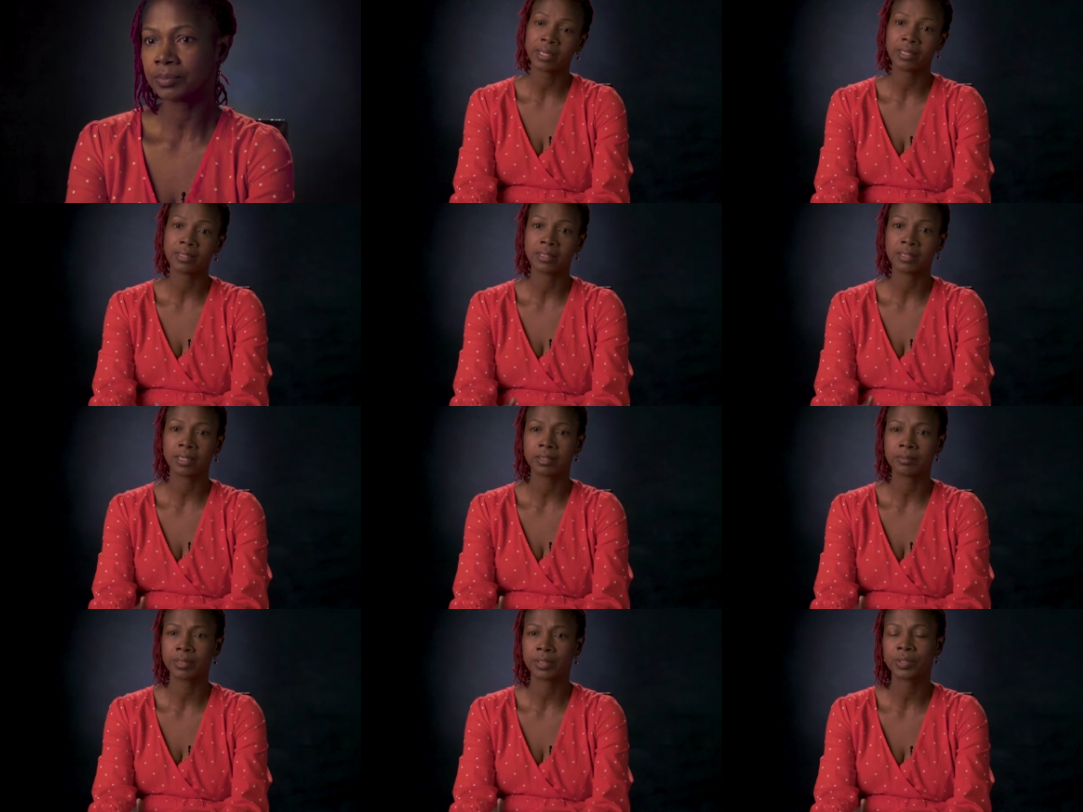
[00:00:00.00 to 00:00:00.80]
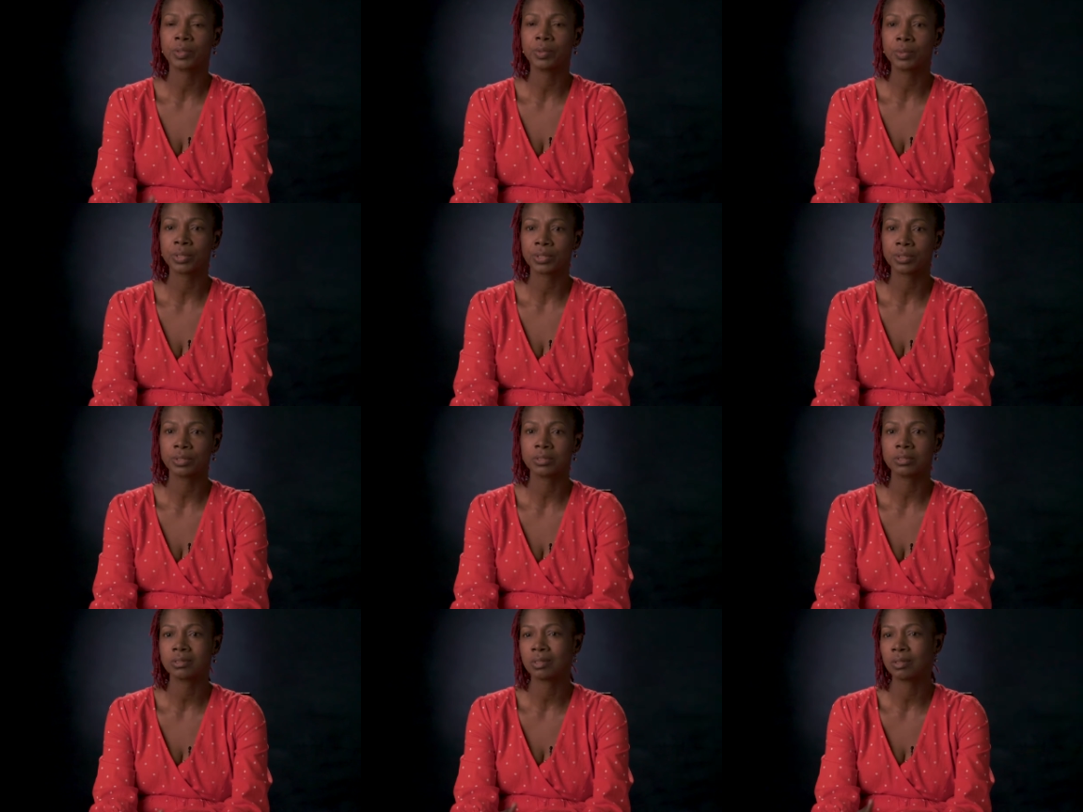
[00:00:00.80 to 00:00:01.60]
And a lot of my
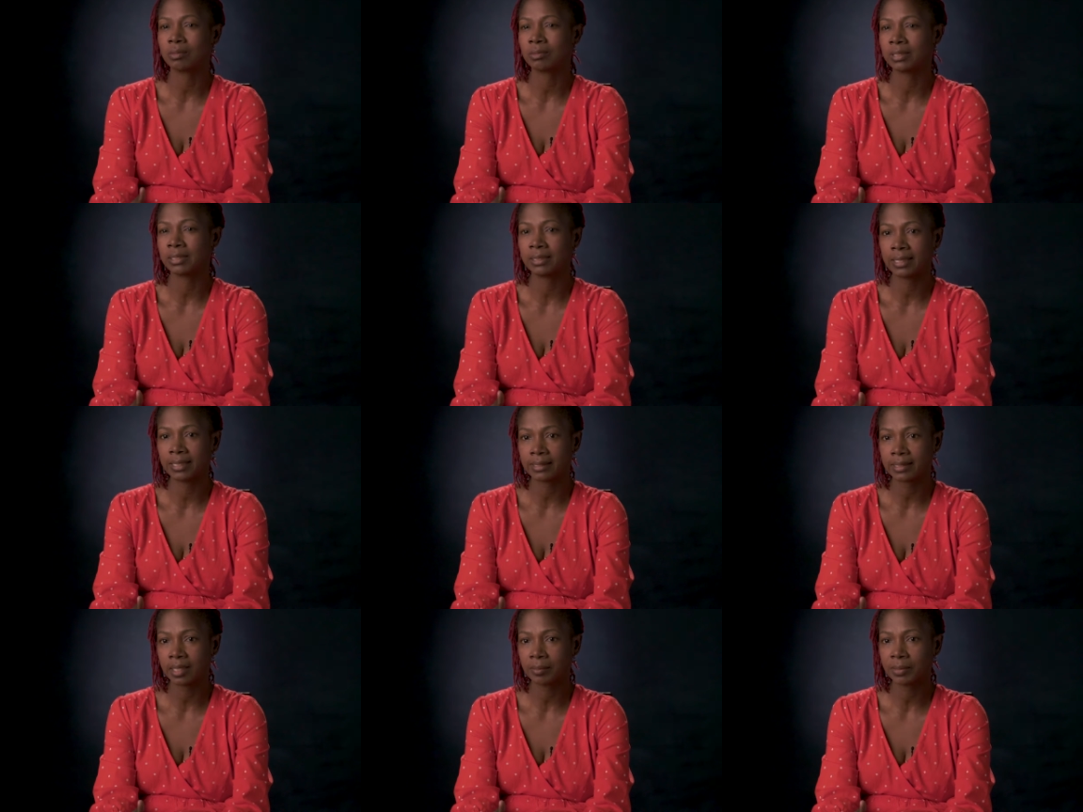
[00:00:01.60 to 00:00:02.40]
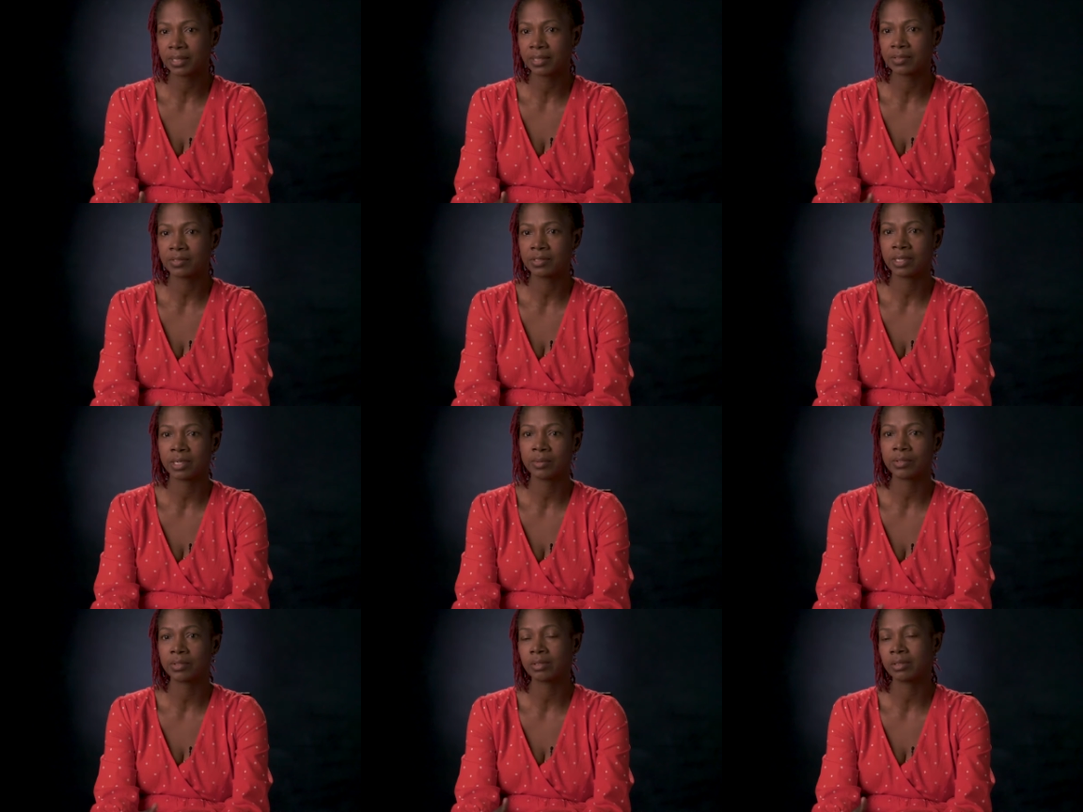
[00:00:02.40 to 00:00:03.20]
coworkers don't really like that, because
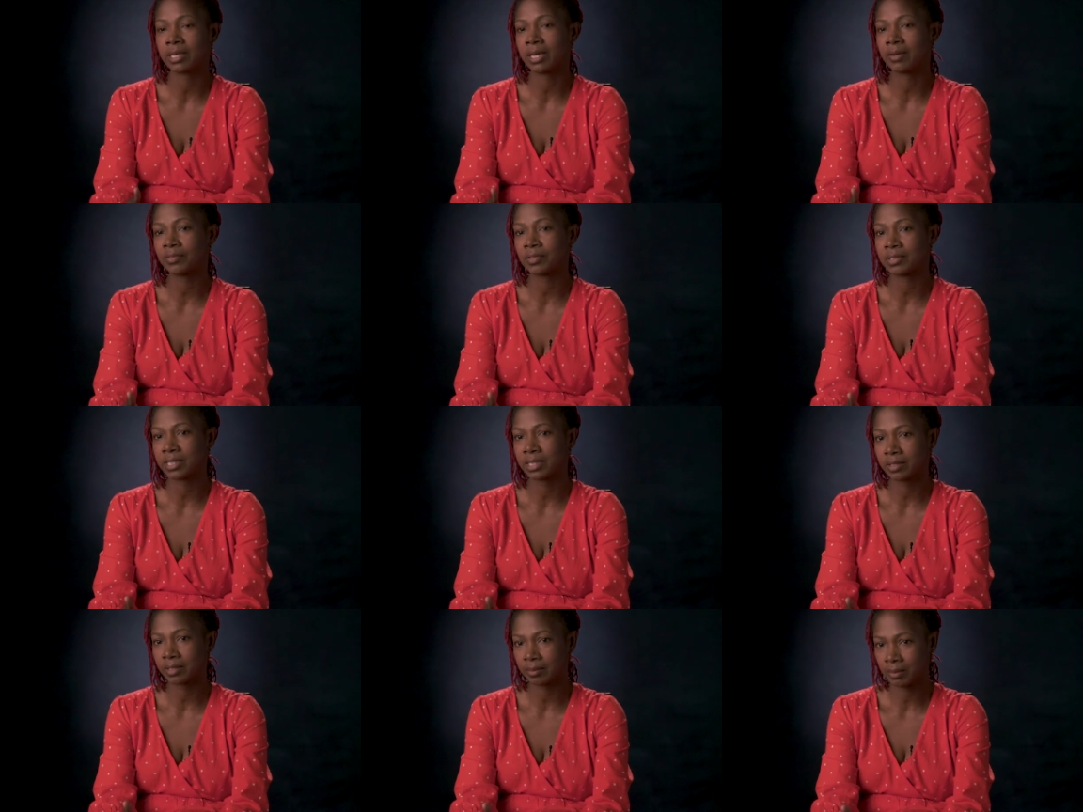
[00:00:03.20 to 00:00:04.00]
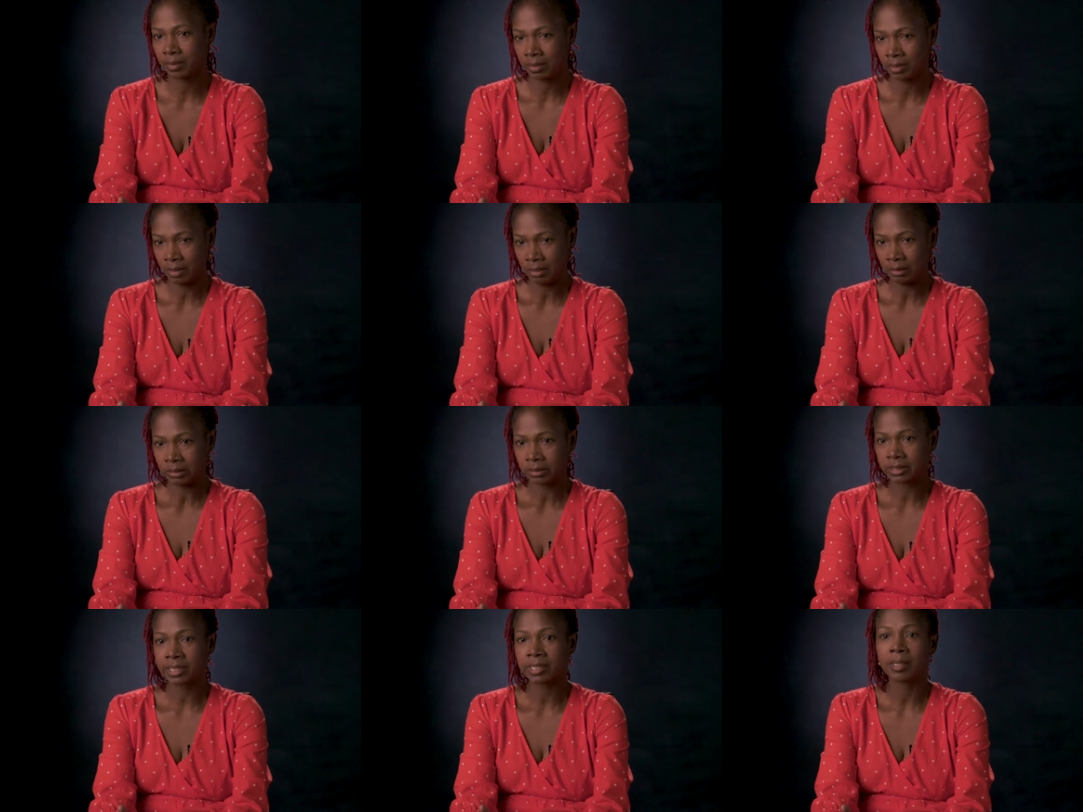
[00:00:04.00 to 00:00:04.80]
now they're gonna have to
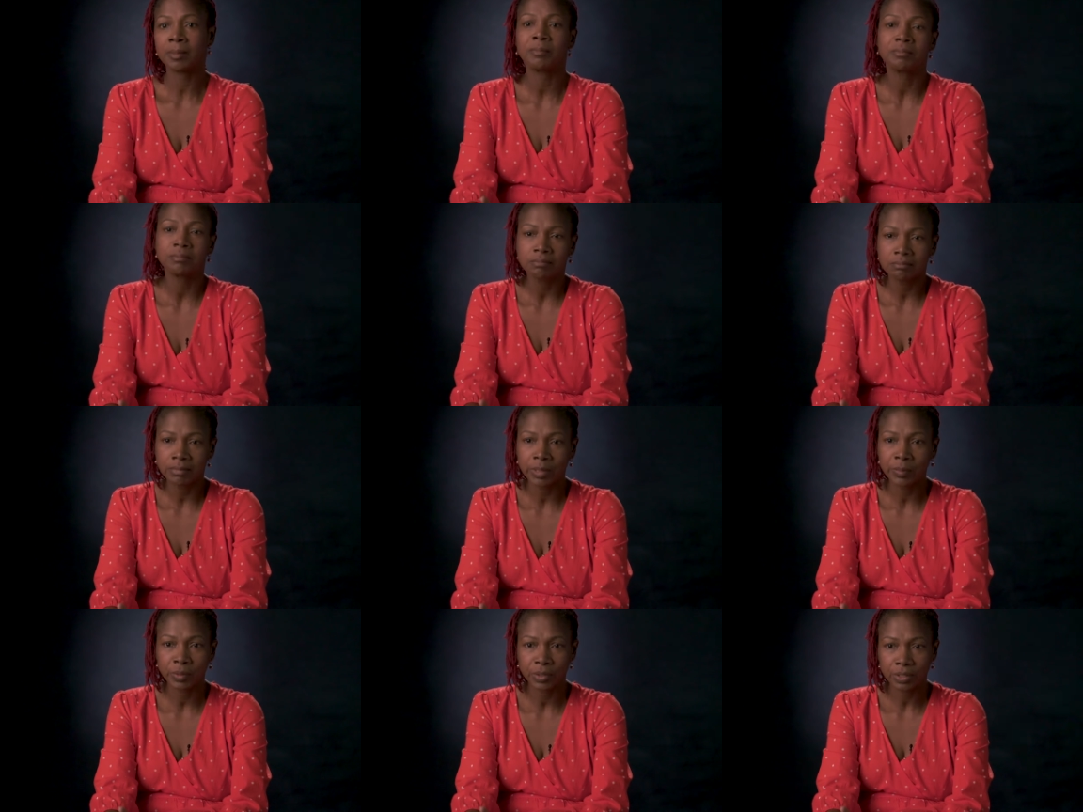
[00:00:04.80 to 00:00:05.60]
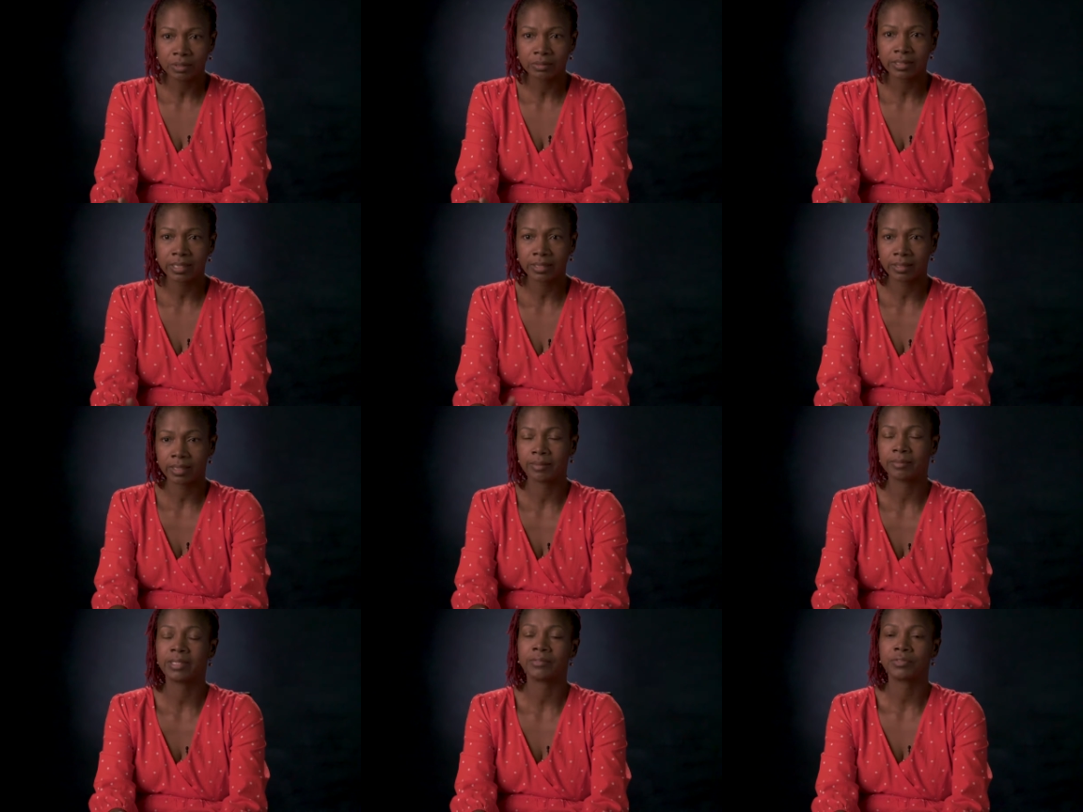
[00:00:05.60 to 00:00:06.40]
take up my work that
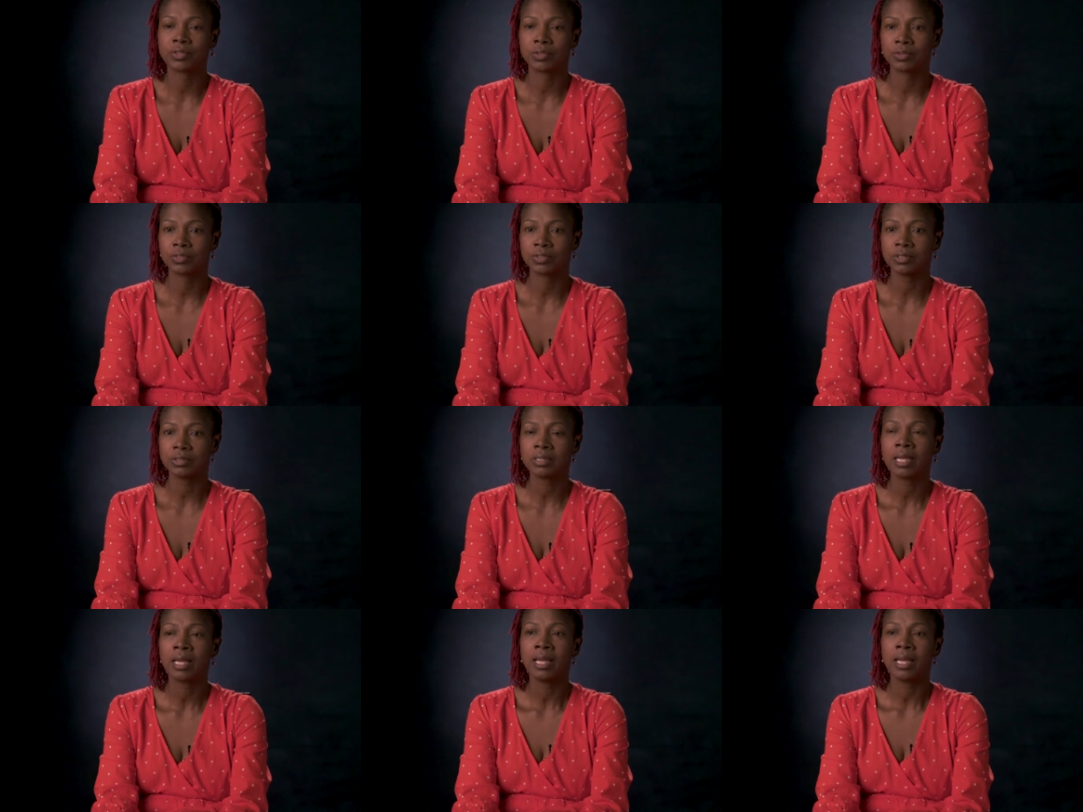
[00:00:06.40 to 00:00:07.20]
I left over,